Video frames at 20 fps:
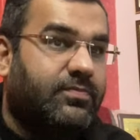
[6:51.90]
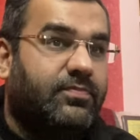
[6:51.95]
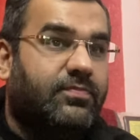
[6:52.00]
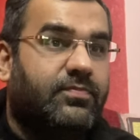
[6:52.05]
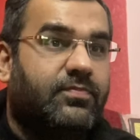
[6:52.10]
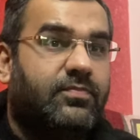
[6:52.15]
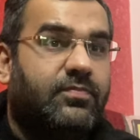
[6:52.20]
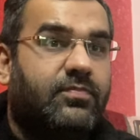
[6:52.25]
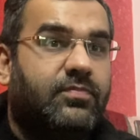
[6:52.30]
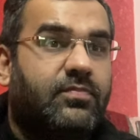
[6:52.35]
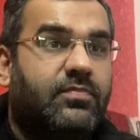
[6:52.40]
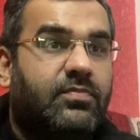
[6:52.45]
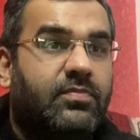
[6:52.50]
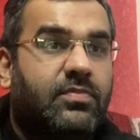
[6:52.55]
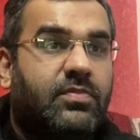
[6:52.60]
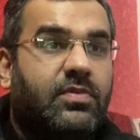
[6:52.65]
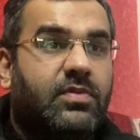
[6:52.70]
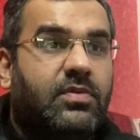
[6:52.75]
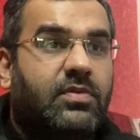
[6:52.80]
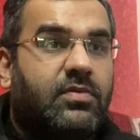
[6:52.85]

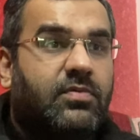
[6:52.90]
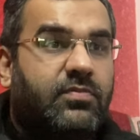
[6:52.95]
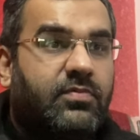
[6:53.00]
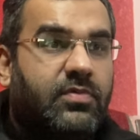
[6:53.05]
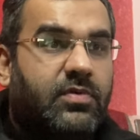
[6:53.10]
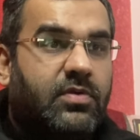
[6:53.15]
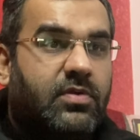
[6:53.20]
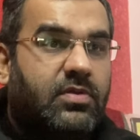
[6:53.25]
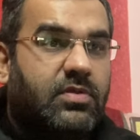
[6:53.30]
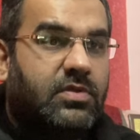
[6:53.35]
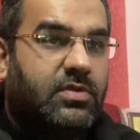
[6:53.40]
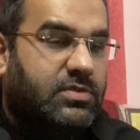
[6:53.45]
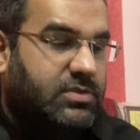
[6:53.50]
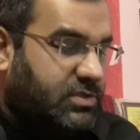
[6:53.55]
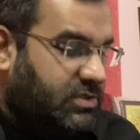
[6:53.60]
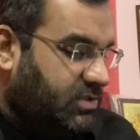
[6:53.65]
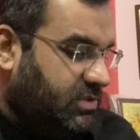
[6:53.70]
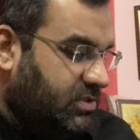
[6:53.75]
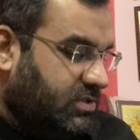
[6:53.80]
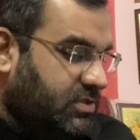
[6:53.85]

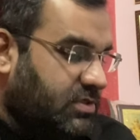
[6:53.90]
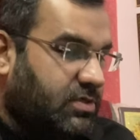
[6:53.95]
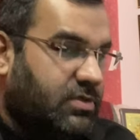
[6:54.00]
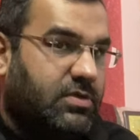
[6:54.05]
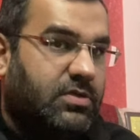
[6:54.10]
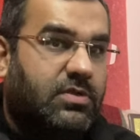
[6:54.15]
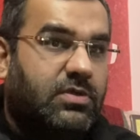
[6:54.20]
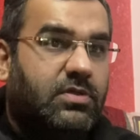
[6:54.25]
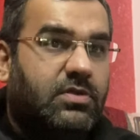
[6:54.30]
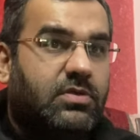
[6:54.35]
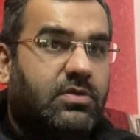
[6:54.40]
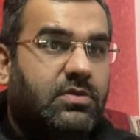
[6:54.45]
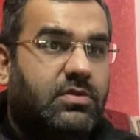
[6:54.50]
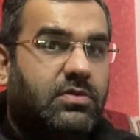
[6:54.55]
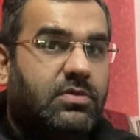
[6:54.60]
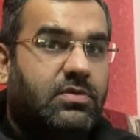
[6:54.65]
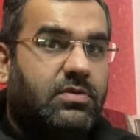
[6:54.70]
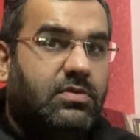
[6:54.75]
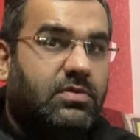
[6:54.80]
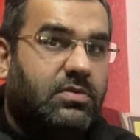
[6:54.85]

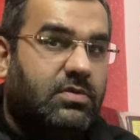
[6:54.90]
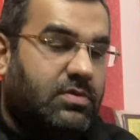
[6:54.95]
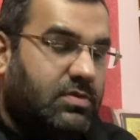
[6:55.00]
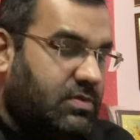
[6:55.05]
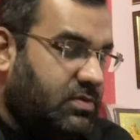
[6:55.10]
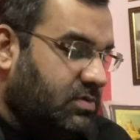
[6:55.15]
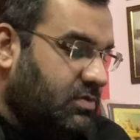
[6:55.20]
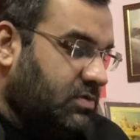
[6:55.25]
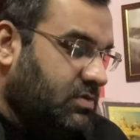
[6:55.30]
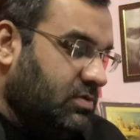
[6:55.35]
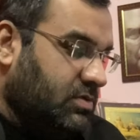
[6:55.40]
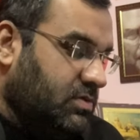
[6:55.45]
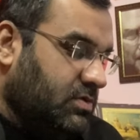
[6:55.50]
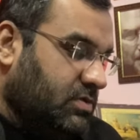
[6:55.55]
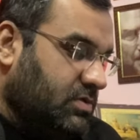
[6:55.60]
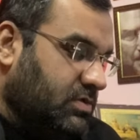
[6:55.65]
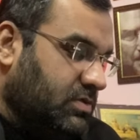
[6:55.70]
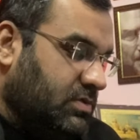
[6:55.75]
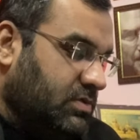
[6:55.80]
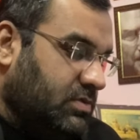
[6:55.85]

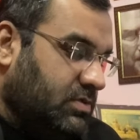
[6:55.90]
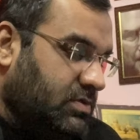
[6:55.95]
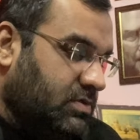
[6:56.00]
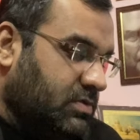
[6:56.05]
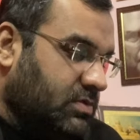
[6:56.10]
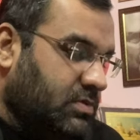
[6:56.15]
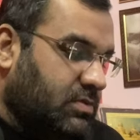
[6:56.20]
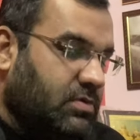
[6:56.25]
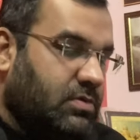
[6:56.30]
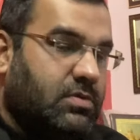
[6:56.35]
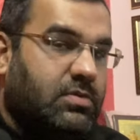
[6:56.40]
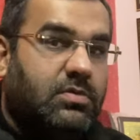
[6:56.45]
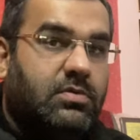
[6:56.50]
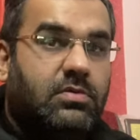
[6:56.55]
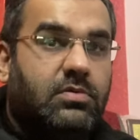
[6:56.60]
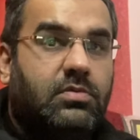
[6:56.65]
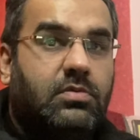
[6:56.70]
[no speech]